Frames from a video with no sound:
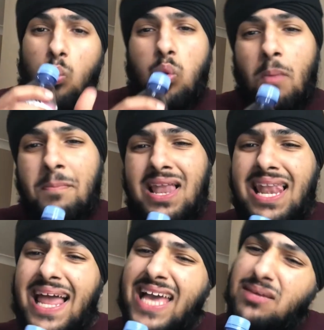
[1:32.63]

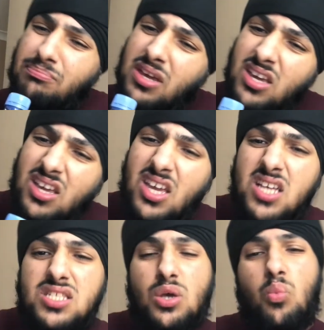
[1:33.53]
Woman like me,
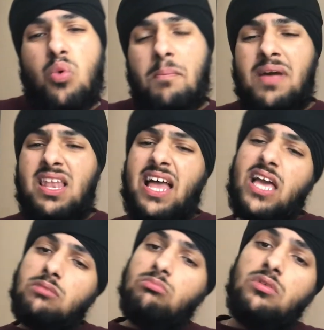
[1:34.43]
that's a woman
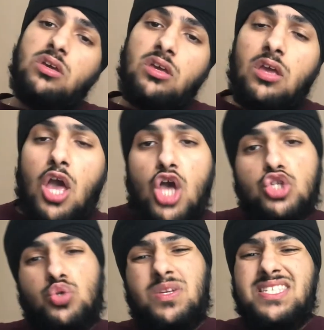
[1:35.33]
like me.
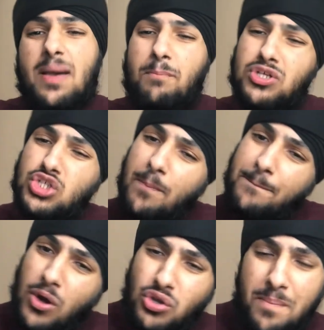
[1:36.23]
Soon as I brush
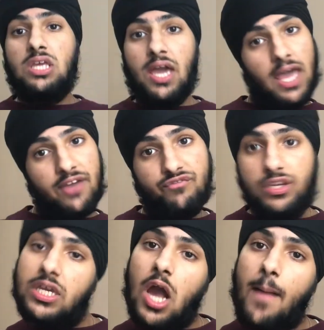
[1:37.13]
up on them, yeah,
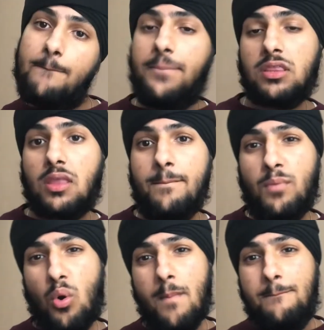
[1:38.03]
every up. But the
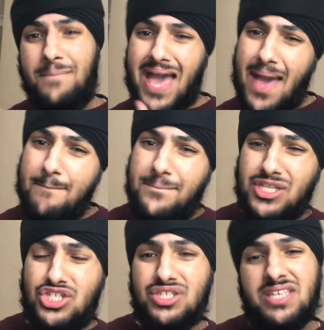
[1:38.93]
more bad
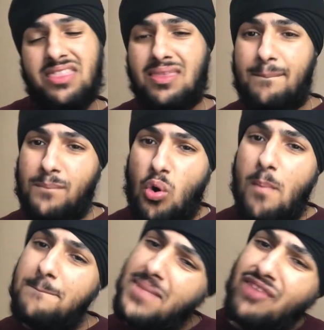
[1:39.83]
bitches, then the more
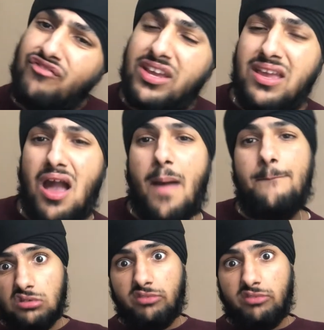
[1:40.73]
merrier.